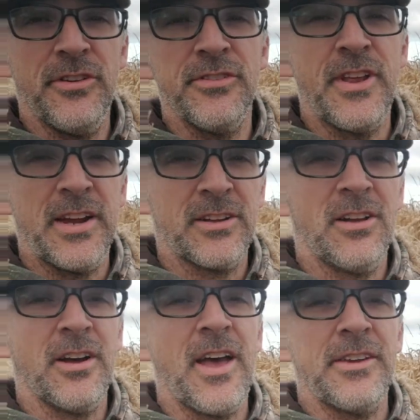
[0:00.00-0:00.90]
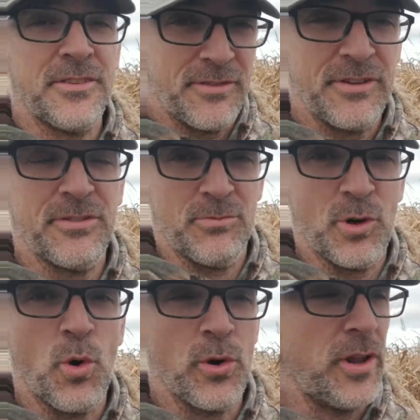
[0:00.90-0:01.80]
is 9 o'clock as of this
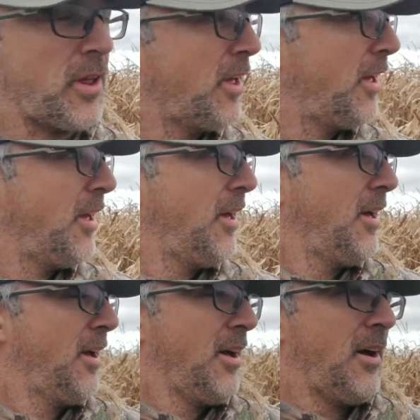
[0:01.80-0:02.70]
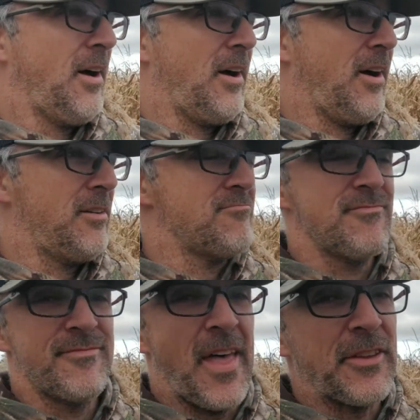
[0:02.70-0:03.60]
recording.
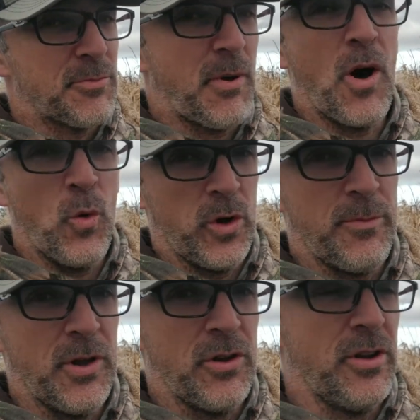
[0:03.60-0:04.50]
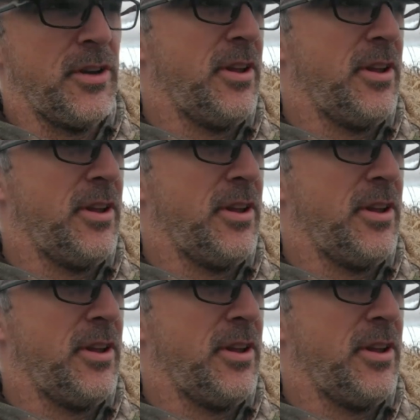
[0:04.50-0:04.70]
Um, that spot would have been good.